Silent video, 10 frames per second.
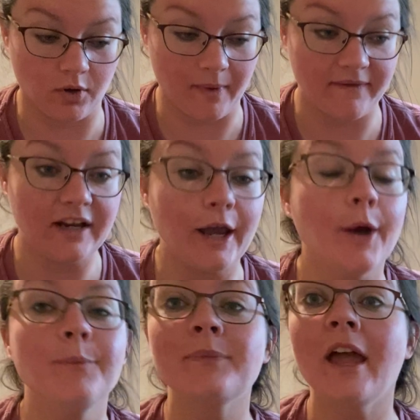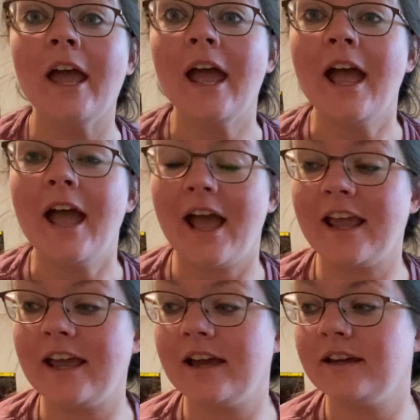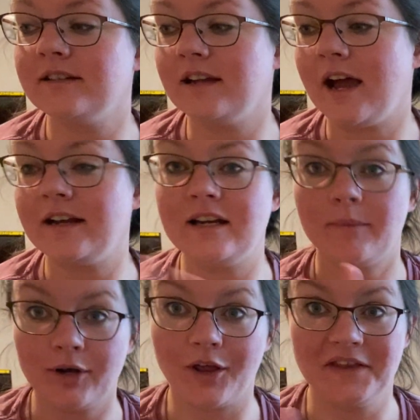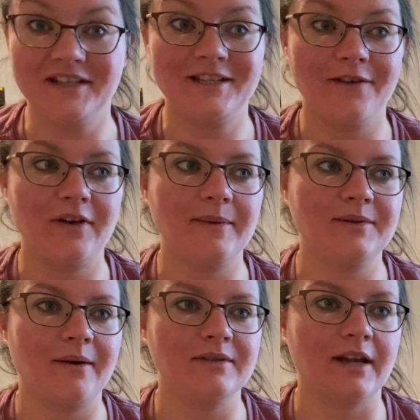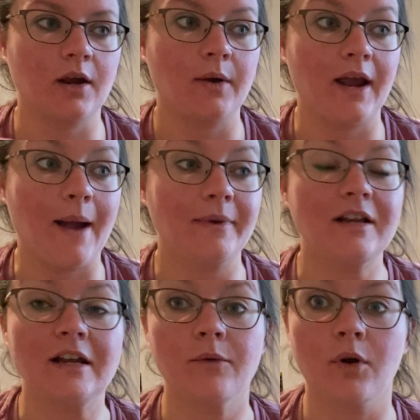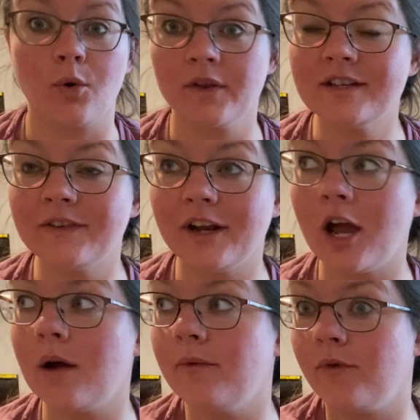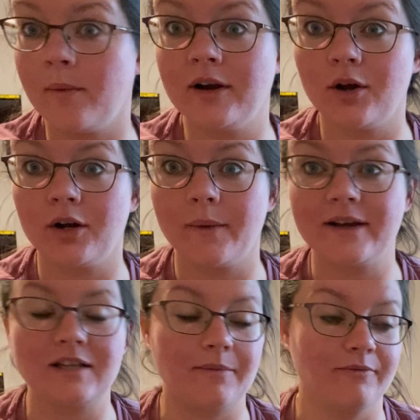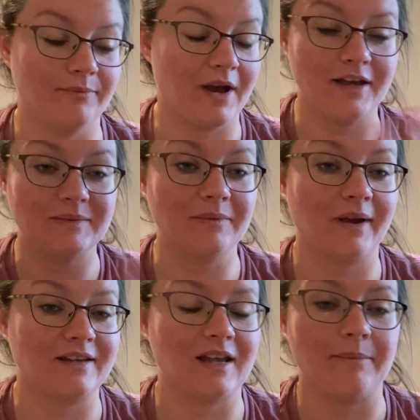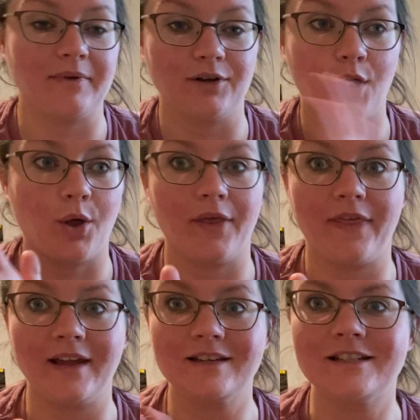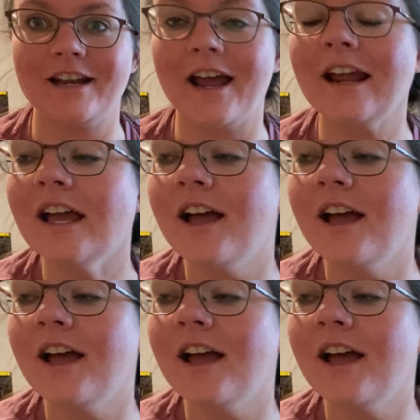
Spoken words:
my video, and I need to put all this stuff up. So I was like, okay, I'm gonna record this video before my daughter wakes up and my husband wakes up and all the things today.